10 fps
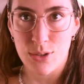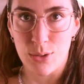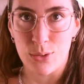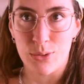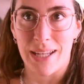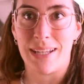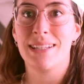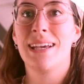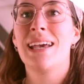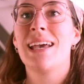to look at
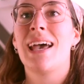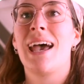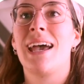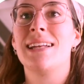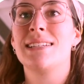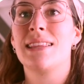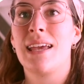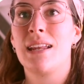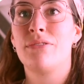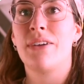it. And
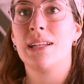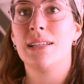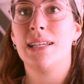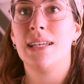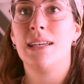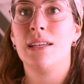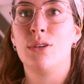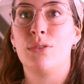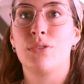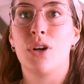then finally,
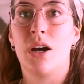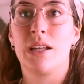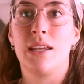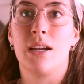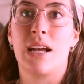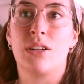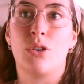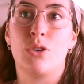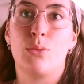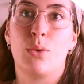you've got here, I don't
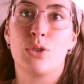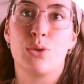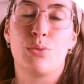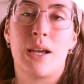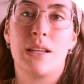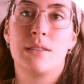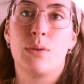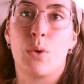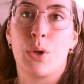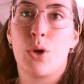know, you want to write
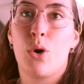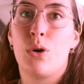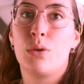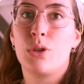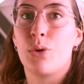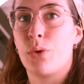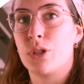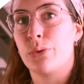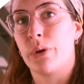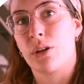what goal you want
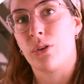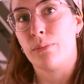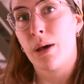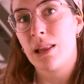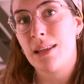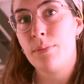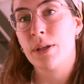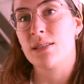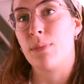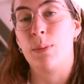to work on monthly,
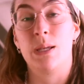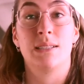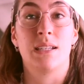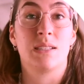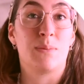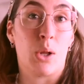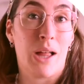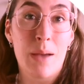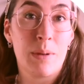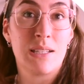because maybe it's a small
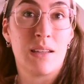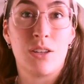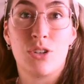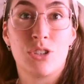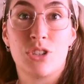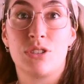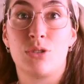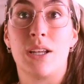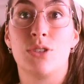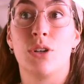habit that you're just
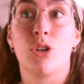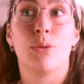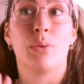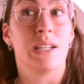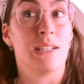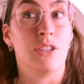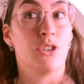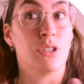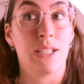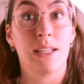trying to incorporate in
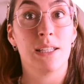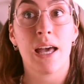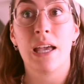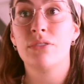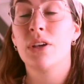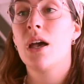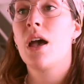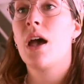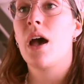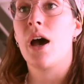your daily life.
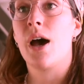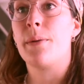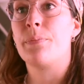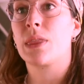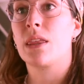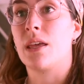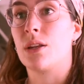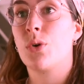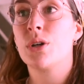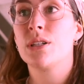Then
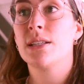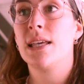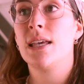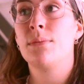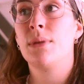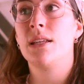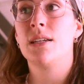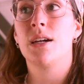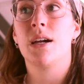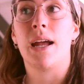quarterly,
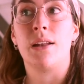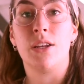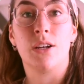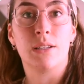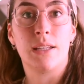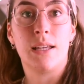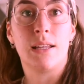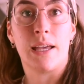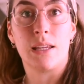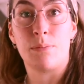mid-year, and yearly,
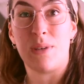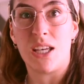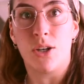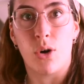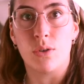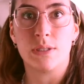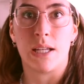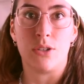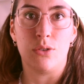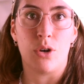like the big goals
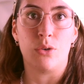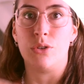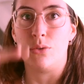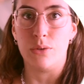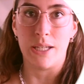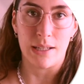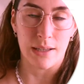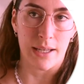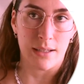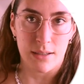that you know you need
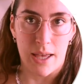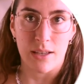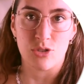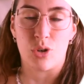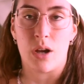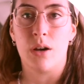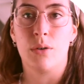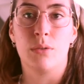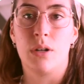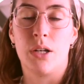like extra,
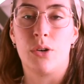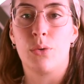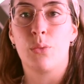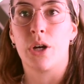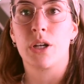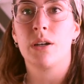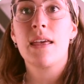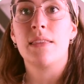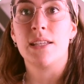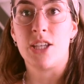I don't know, work.
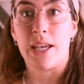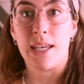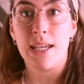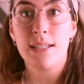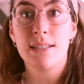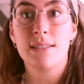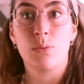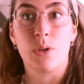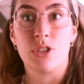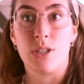the check-ins,
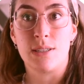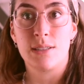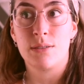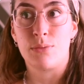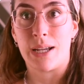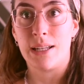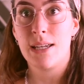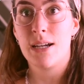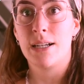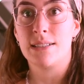which is right
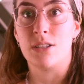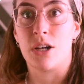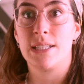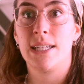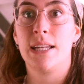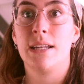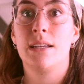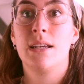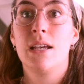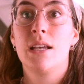here. It's not
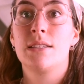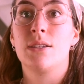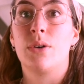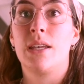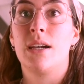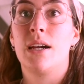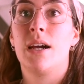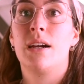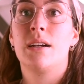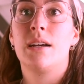hidden. So
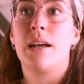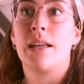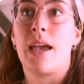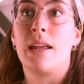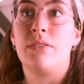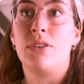here again, if